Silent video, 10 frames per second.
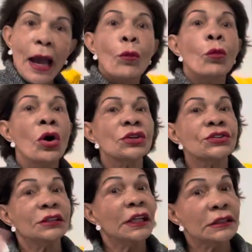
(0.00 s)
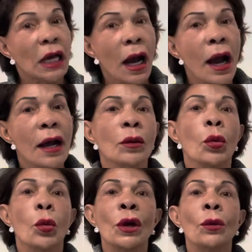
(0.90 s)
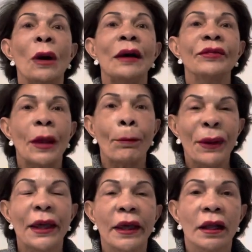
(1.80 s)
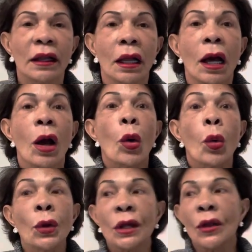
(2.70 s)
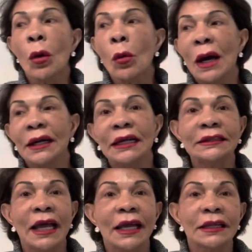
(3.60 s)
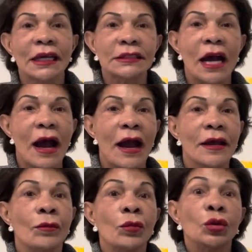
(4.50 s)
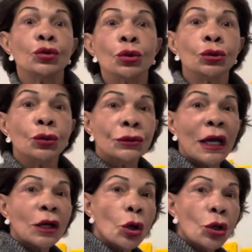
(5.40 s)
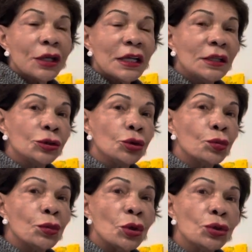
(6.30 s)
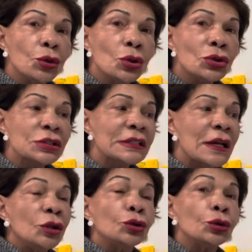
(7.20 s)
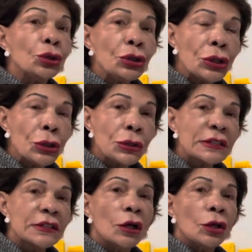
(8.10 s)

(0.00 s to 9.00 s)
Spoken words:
Most of the time, we want the pill. We don't want to take the time to do the cooking, to produce, to use